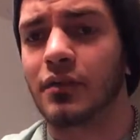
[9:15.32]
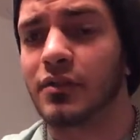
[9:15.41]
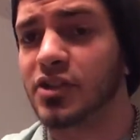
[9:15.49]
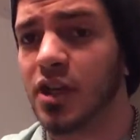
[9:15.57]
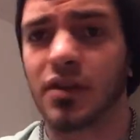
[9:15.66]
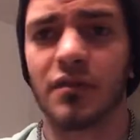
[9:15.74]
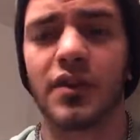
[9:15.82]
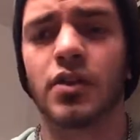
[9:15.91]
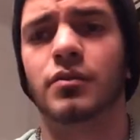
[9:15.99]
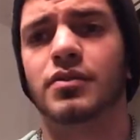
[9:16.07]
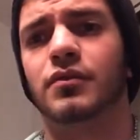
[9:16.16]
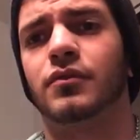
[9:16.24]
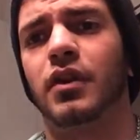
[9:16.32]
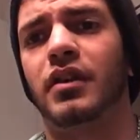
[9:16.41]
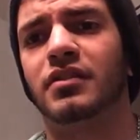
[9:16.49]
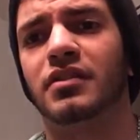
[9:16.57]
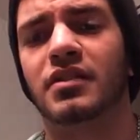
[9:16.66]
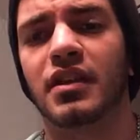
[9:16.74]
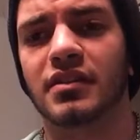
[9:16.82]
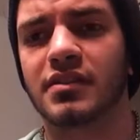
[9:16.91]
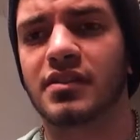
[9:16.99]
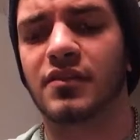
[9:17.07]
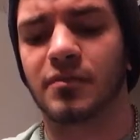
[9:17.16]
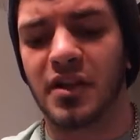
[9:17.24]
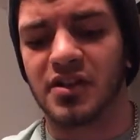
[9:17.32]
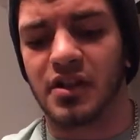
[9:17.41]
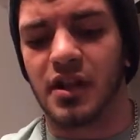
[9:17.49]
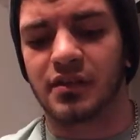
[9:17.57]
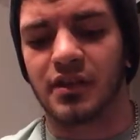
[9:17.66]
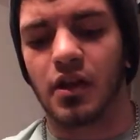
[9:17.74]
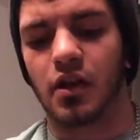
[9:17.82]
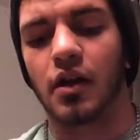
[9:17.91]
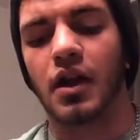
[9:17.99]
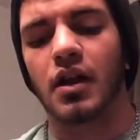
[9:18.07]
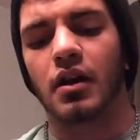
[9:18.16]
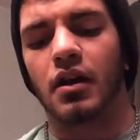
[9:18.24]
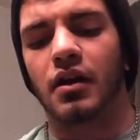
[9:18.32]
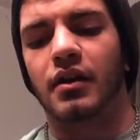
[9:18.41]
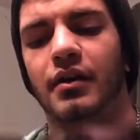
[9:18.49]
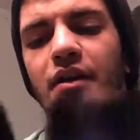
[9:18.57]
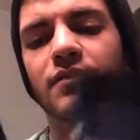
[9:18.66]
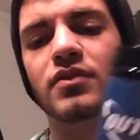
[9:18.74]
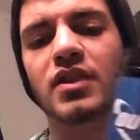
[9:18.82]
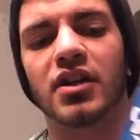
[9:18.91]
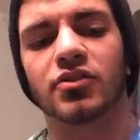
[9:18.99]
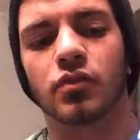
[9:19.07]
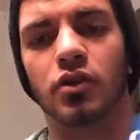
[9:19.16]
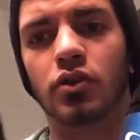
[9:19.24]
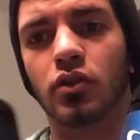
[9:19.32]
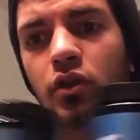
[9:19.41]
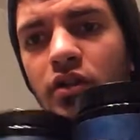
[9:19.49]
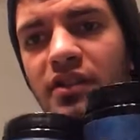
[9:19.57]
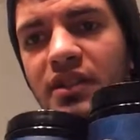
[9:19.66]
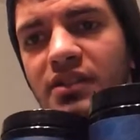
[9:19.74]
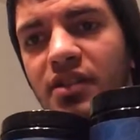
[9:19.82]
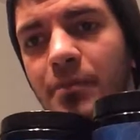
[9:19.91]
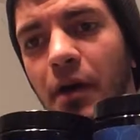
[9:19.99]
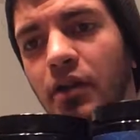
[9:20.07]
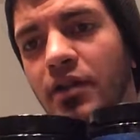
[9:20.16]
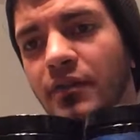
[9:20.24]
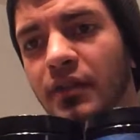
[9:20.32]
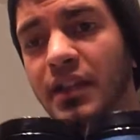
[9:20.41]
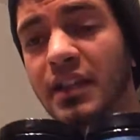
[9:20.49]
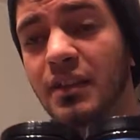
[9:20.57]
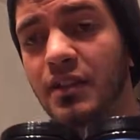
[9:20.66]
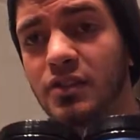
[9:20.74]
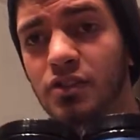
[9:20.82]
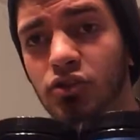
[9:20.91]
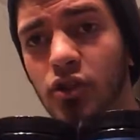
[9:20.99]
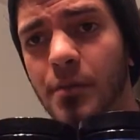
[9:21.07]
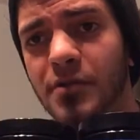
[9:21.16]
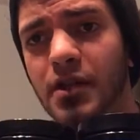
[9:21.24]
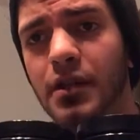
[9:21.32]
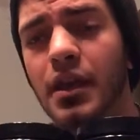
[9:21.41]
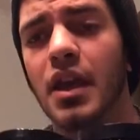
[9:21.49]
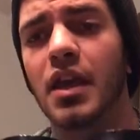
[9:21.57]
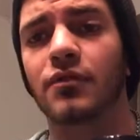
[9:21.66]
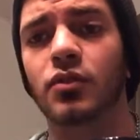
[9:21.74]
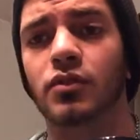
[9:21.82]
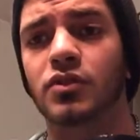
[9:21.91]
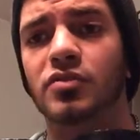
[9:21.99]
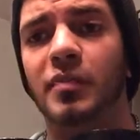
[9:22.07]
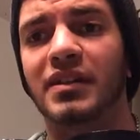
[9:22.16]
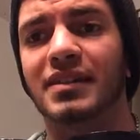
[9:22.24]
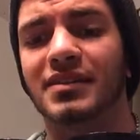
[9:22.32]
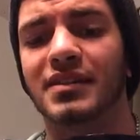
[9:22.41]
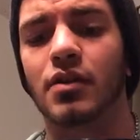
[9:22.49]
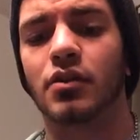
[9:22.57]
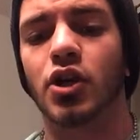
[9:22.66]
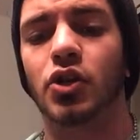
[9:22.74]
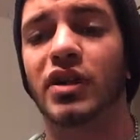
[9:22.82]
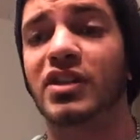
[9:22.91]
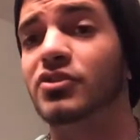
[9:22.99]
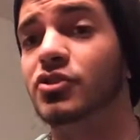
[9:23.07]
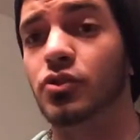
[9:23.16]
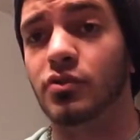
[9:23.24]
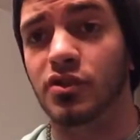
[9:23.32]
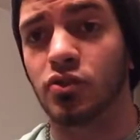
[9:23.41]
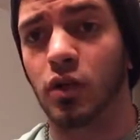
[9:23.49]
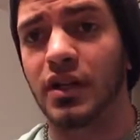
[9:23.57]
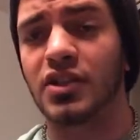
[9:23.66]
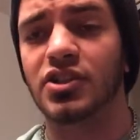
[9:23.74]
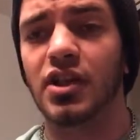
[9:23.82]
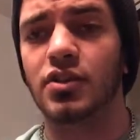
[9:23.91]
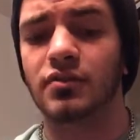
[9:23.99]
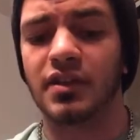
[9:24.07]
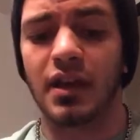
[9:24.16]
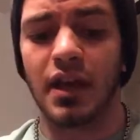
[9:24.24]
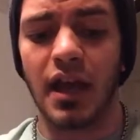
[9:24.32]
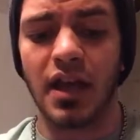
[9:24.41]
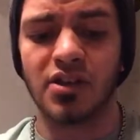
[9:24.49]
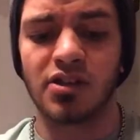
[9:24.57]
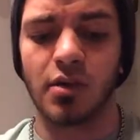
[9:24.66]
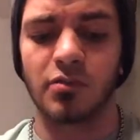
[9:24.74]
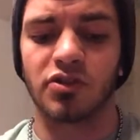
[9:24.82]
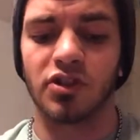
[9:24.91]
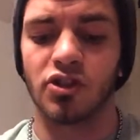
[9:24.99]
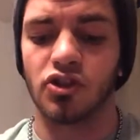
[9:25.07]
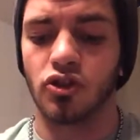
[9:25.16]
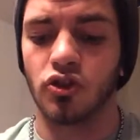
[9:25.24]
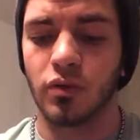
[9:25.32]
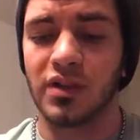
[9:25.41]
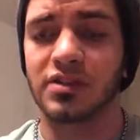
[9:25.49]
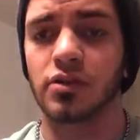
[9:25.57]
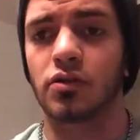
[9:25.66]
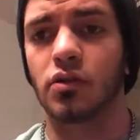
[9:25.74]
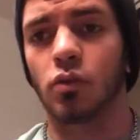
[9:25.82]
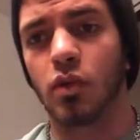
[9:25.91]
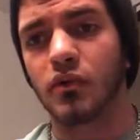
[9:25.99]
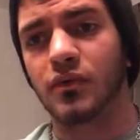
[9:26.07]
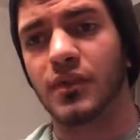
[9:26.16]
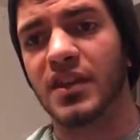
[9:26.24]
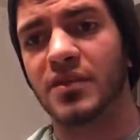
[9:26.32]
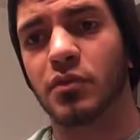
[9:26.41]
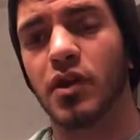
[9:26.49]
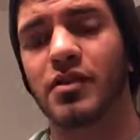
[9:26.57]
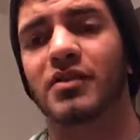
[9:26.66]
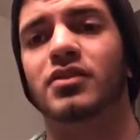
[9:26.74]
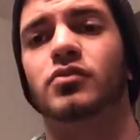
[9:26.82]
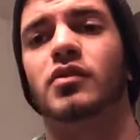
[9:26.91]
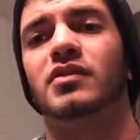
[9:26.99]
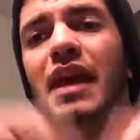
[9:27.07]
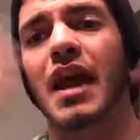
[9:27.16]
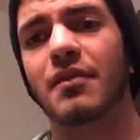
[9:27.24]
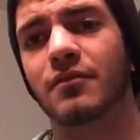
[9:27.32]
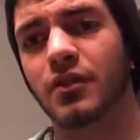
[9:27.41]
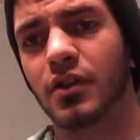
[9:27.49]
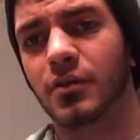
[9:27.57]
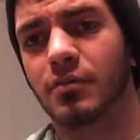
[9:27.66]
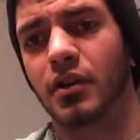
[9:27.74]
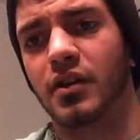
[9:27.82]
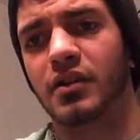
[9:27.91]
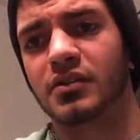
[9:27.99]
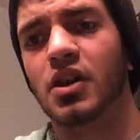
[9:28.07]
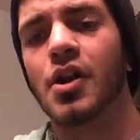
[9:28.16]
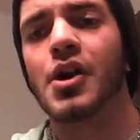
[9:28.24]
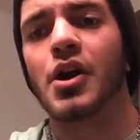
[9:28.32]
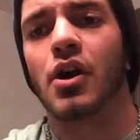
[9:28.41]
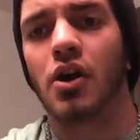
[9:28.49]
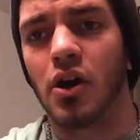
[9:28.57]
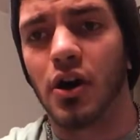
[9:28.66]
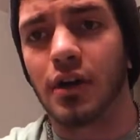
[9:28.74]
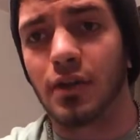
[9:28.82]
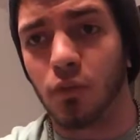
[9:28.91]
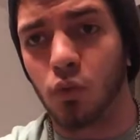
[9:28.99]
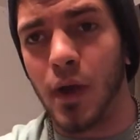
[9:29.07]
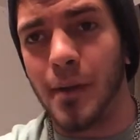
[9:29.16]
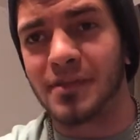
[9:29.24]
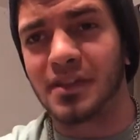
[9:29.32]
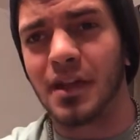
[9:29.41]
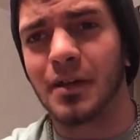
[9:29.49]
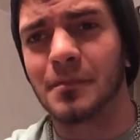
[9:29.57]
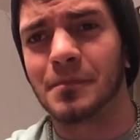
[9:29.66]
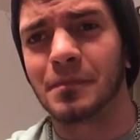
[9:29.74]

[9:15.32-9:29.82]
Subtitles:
Share the video with your friends. Let's get this information out there. If you guys want to look these up, I'll leave a link in the description. If you want to use my discount code, it's Judah20, Judah, numbers 2 and 0. It will work for these products as well as every other product on the website.